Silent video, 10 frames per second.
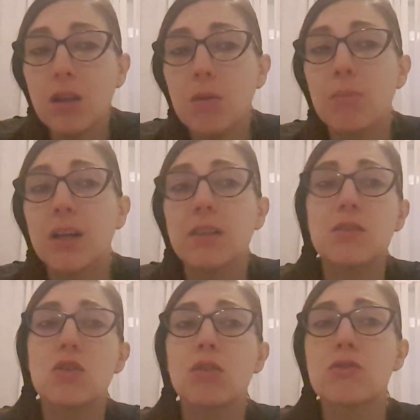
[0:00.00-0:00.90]
but
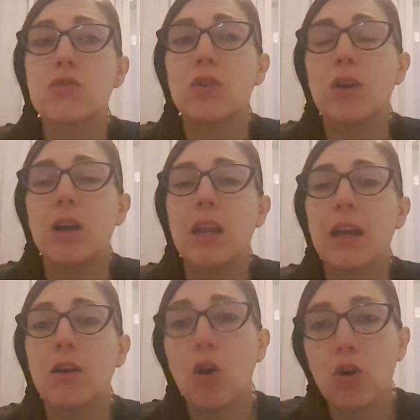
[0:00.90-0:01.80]
it's also
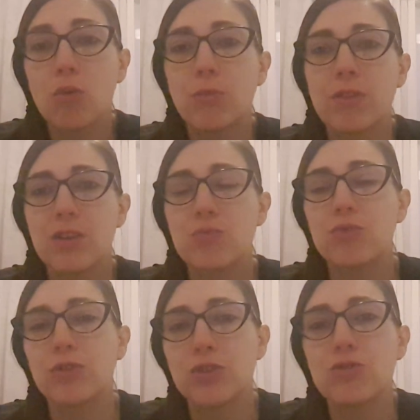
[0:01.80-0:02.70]
like a hormone that's
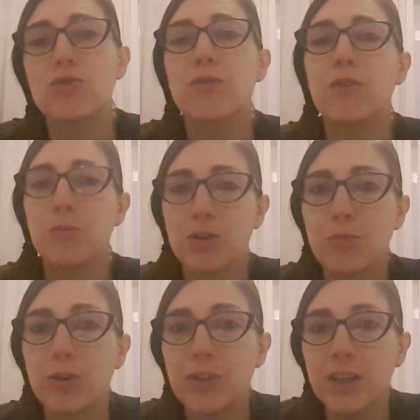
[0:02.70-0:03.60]
produced from your
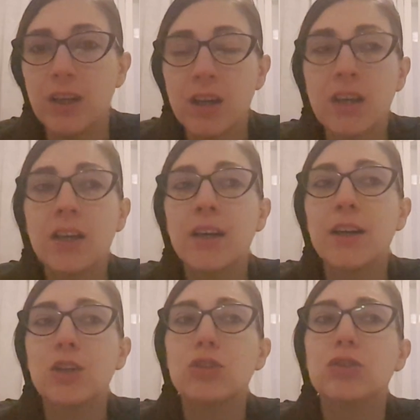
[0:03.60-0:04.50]
body
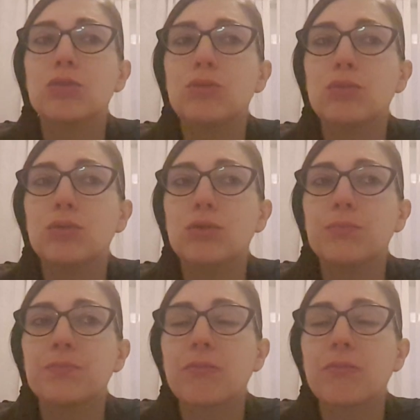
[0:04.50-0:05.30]
to